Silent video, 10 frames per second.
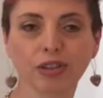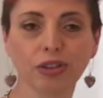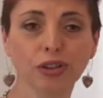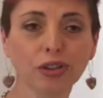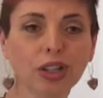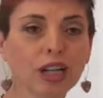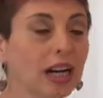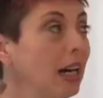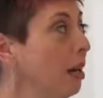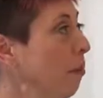drew
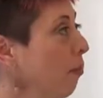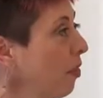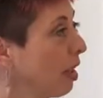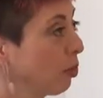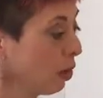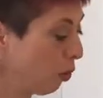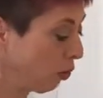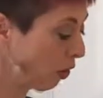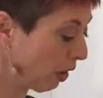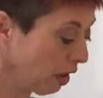that we
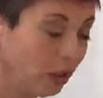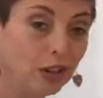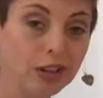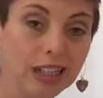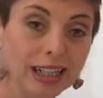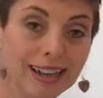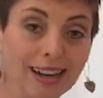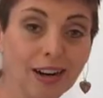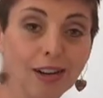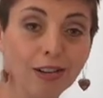also include in
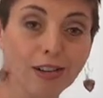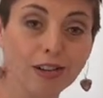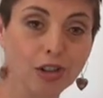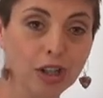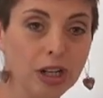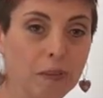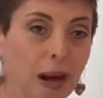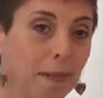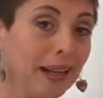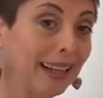our journey
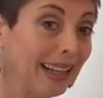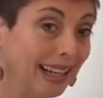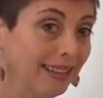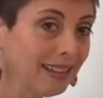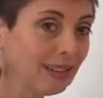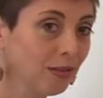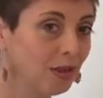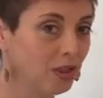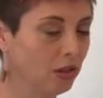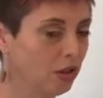mapping kit,
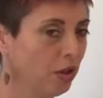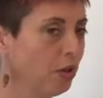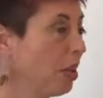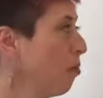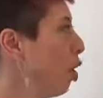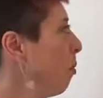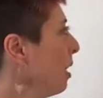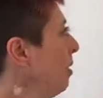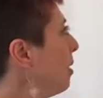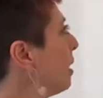which I'll show you in a
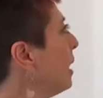moment.